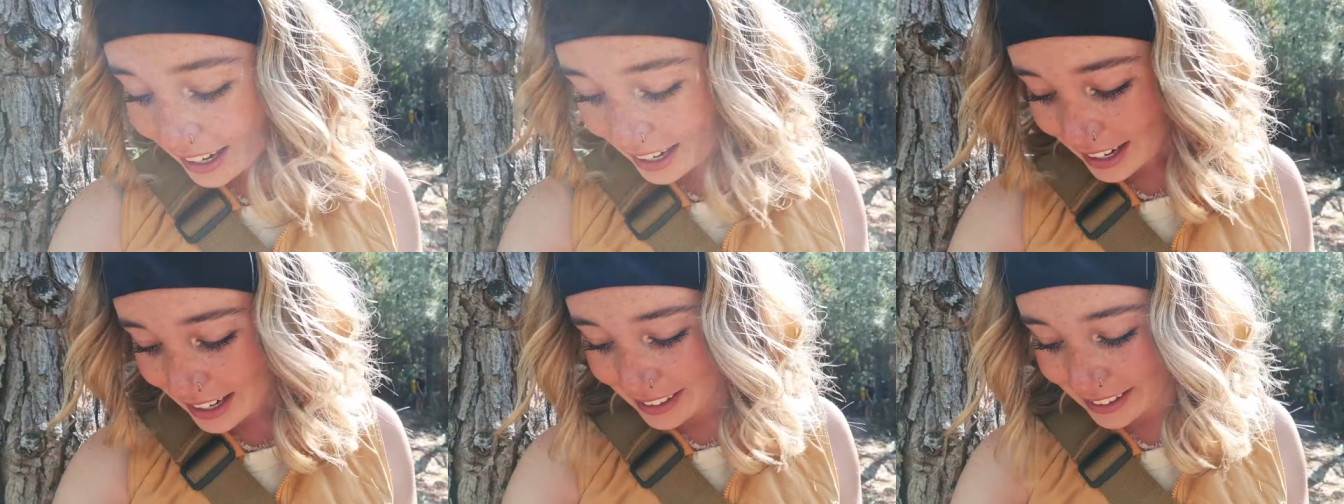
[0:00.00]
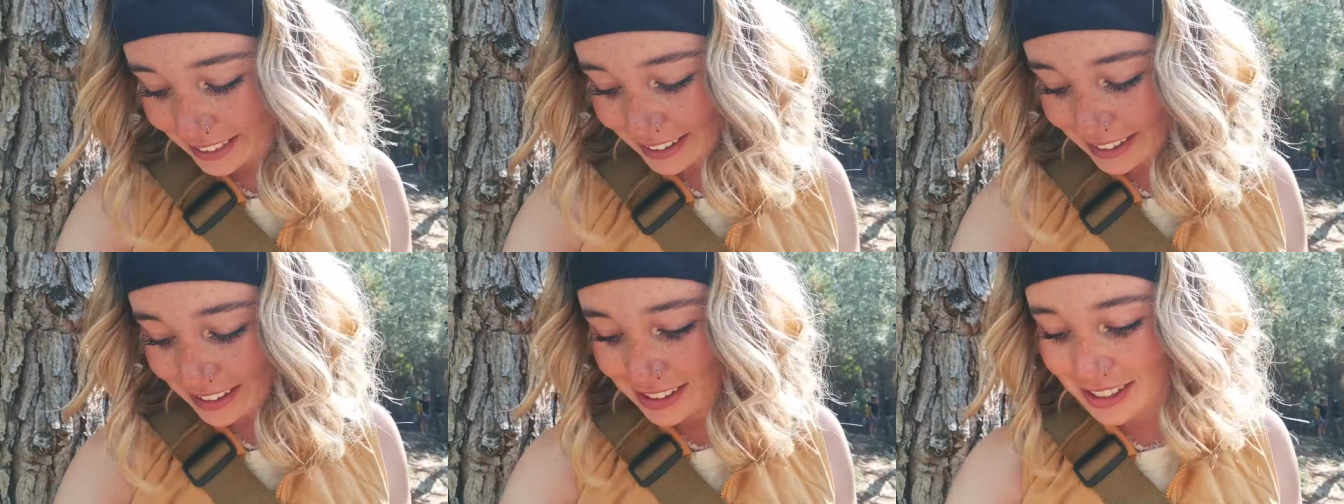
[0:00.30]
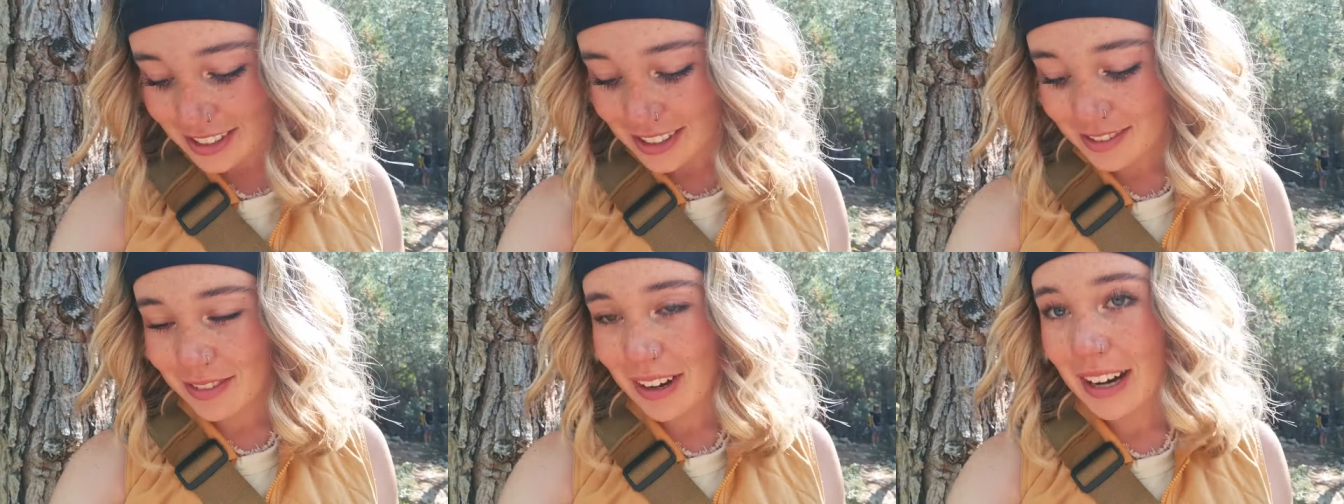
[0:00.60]
anything
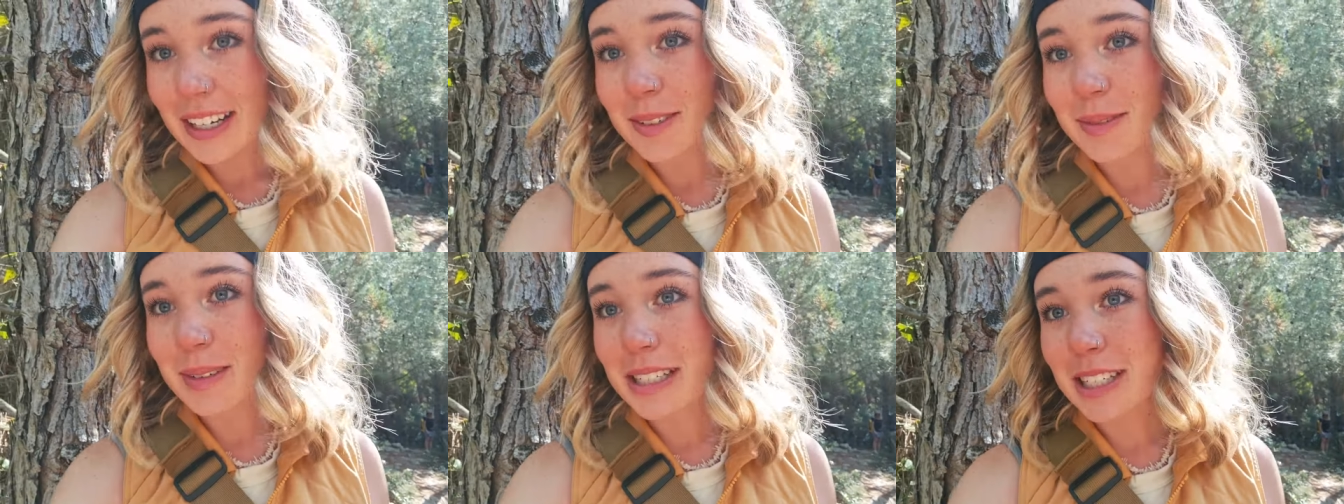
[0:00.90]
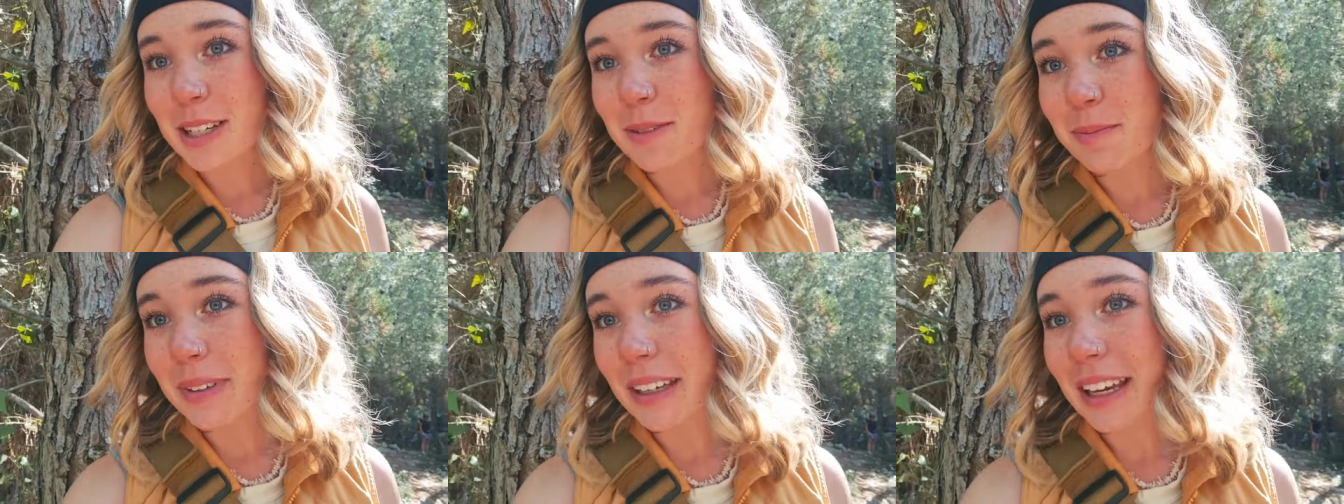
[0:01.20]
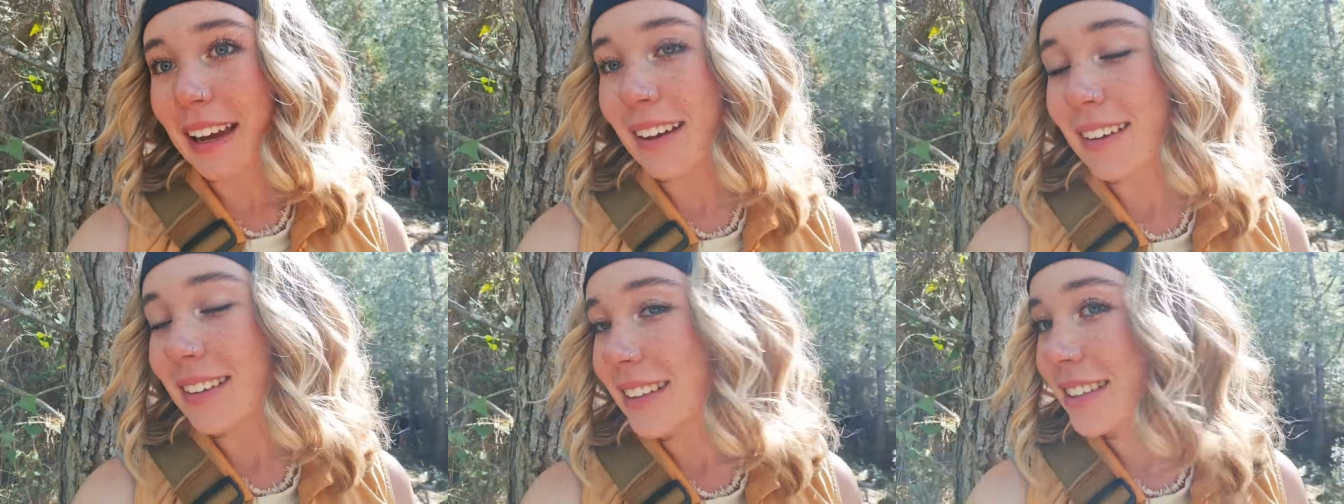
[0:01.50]
just randomly jumping
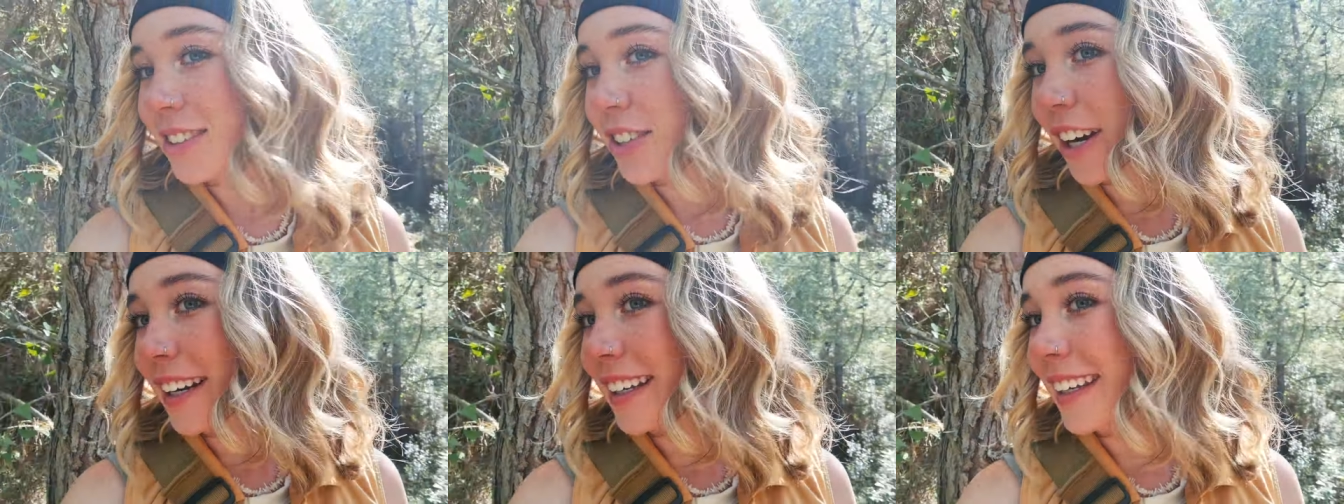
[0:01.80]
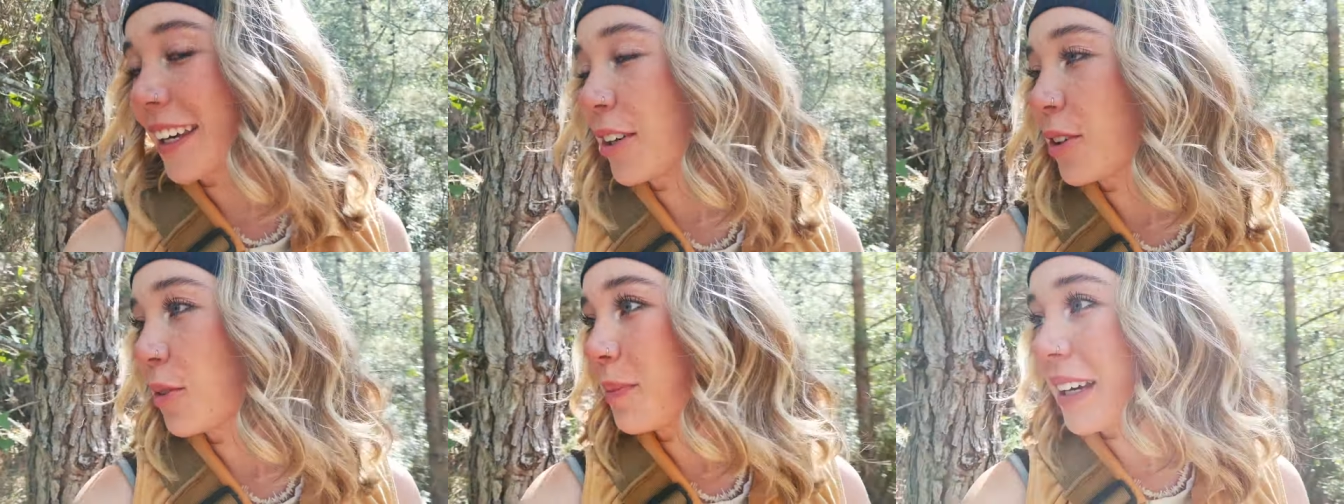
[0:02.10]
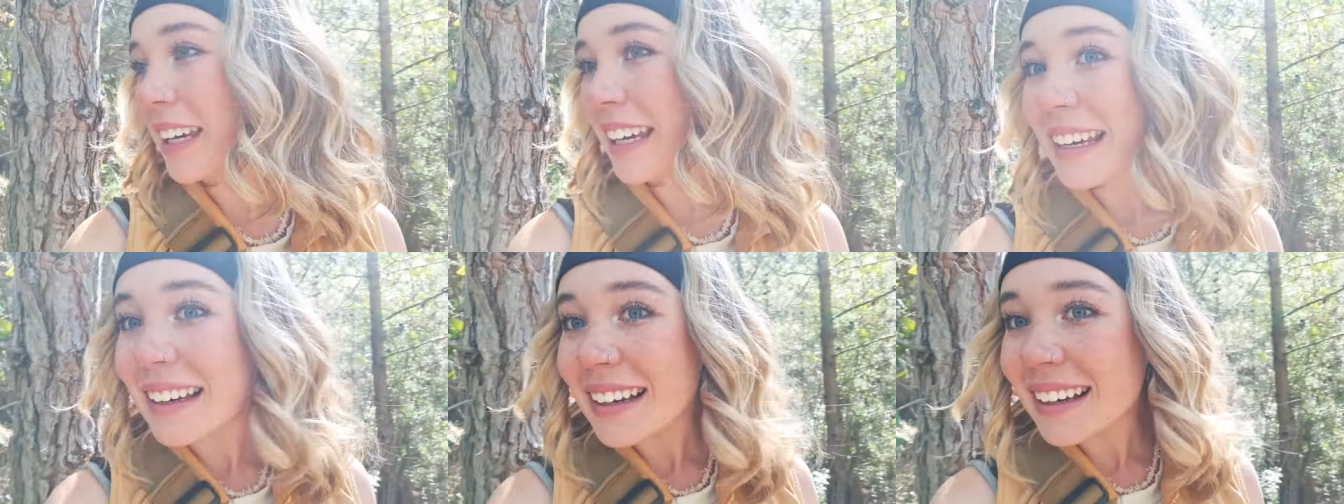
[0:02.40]
out and trying to kill me
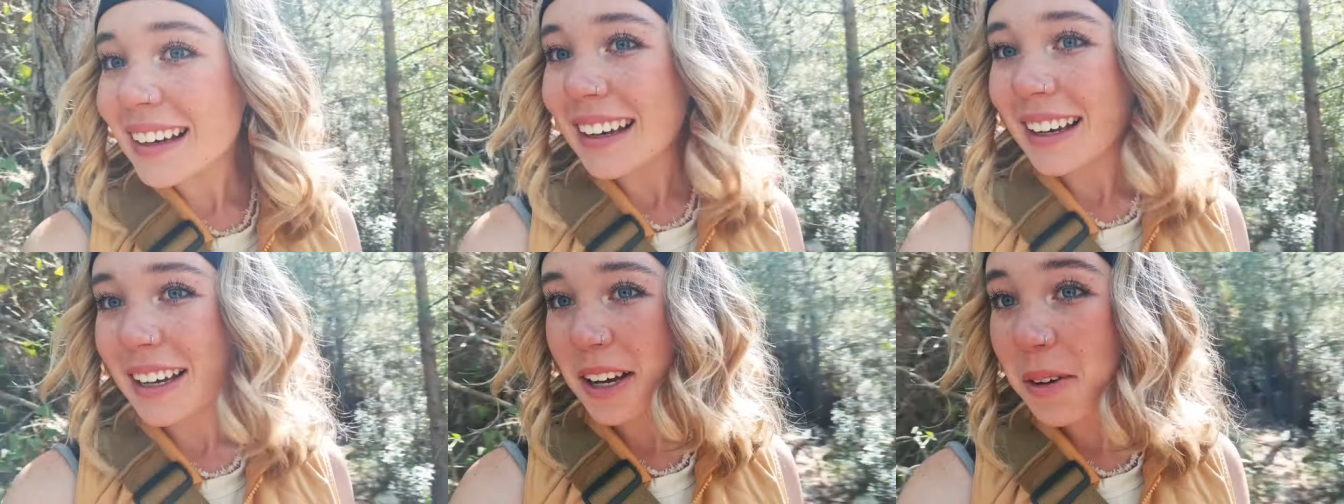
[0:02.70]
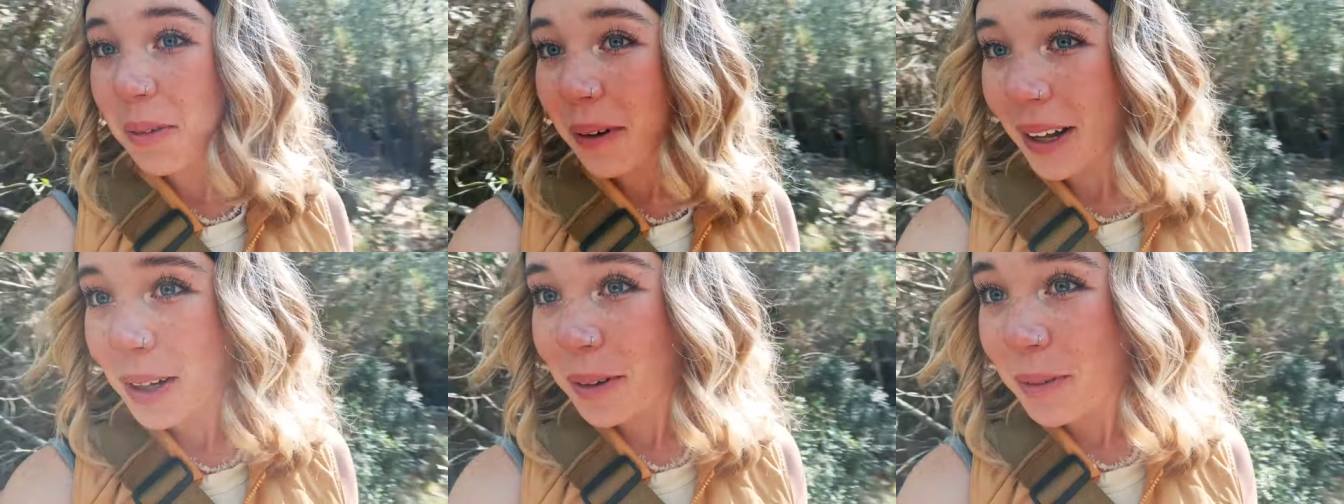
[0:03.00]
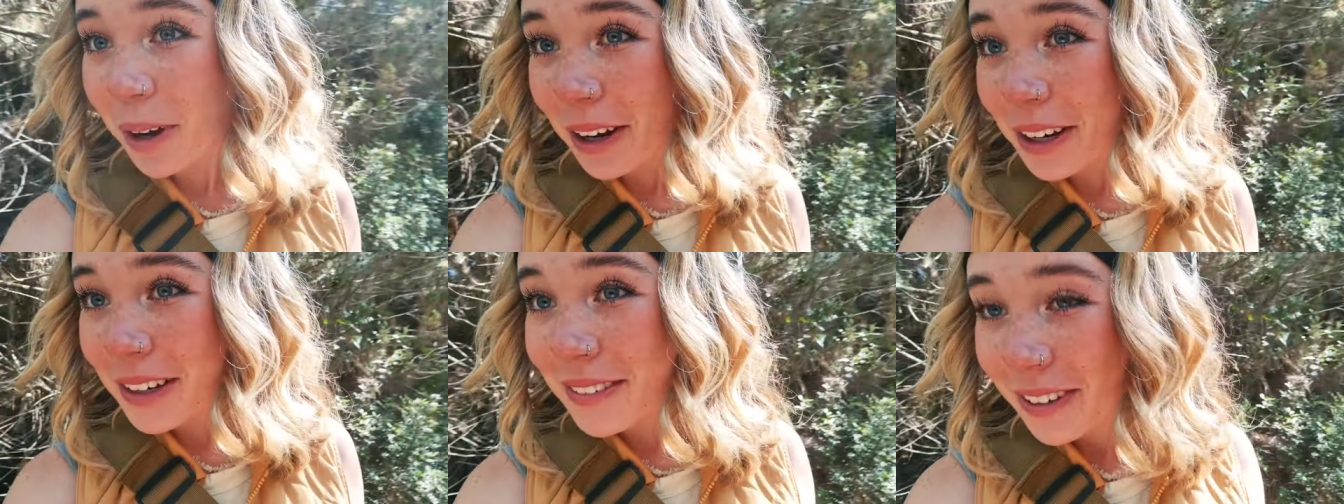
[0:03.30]
while I'm
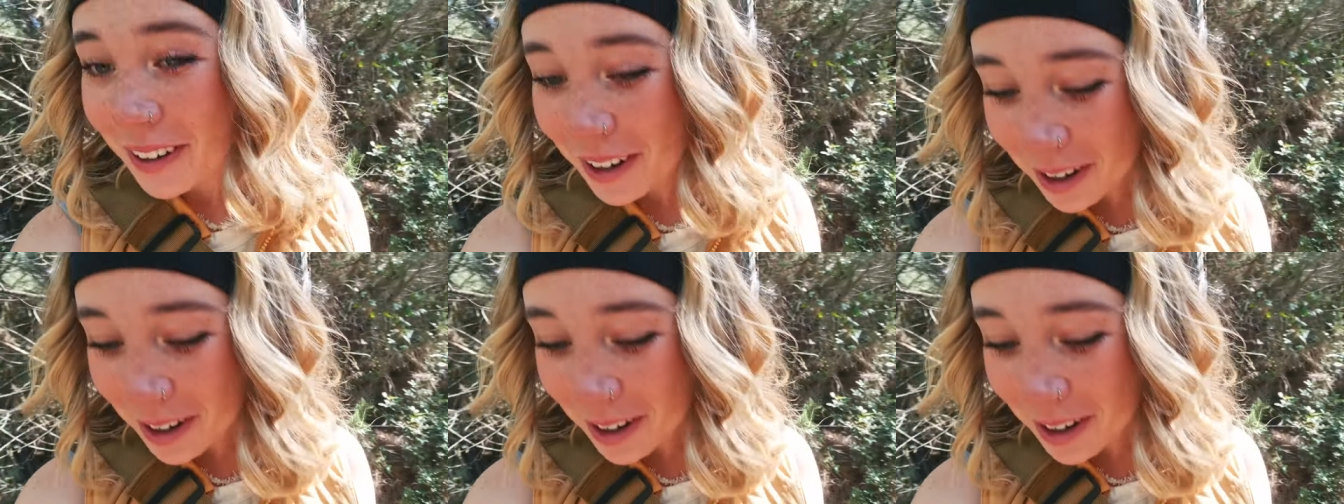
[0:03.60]
going for